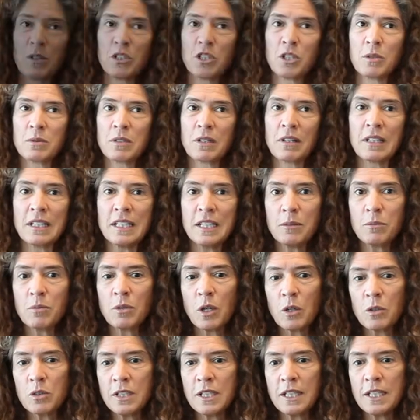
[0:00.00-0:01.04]
in terms of lean
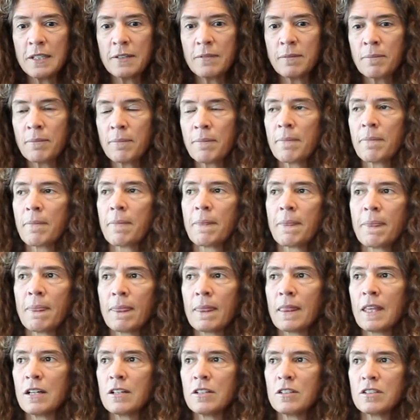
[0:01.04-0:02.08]
protein,
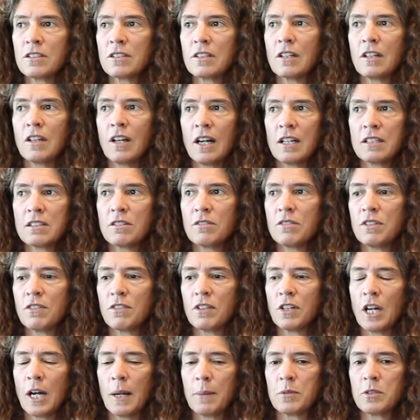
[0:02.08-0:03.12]
there's lots of
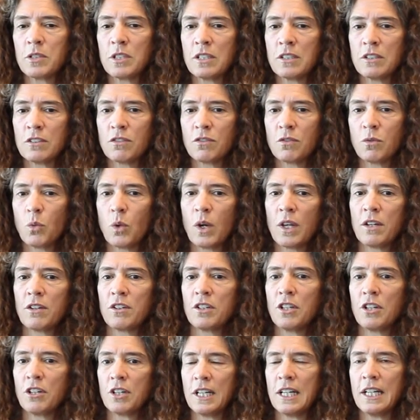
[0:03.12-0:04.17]
different options whether
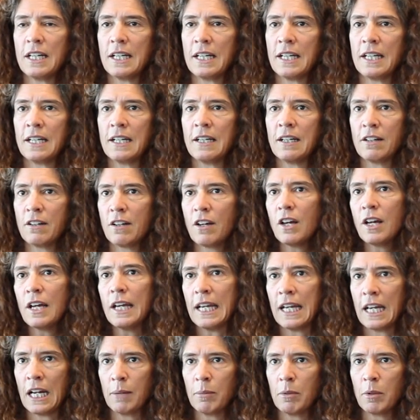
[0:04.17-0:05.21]
you're eating
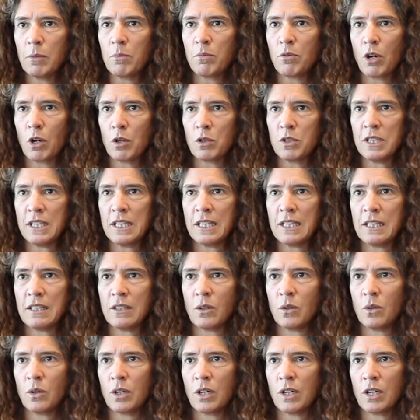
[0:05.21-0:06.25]
animal protein
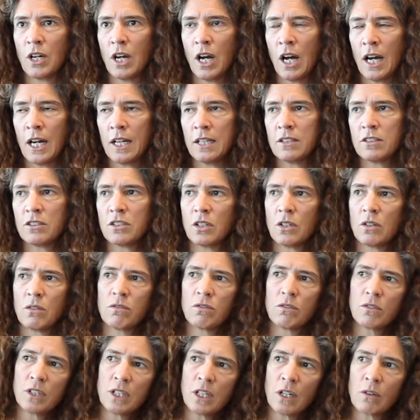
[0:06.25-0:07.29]
or not. So,
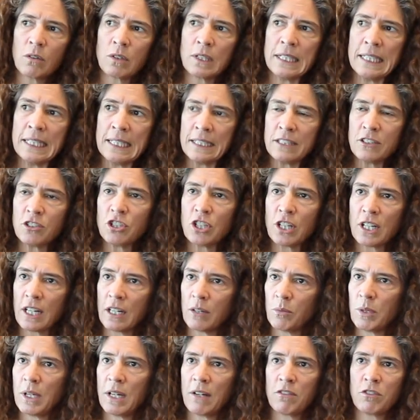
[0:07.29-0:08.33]
lean
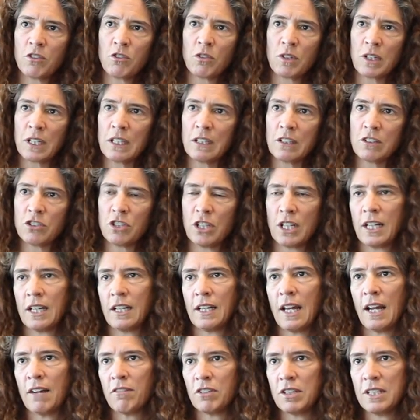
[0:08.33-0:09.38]
chicken. We have grilled
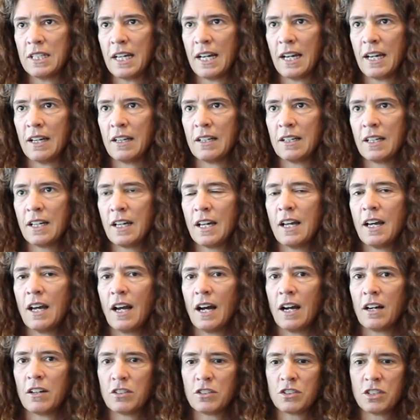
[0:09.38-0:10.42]
chicken every day.
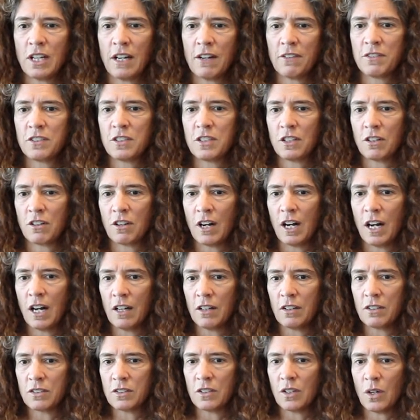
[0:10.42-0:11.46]
Our chefs are
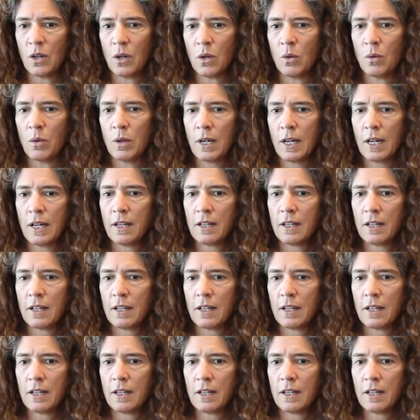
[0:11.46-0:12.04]
also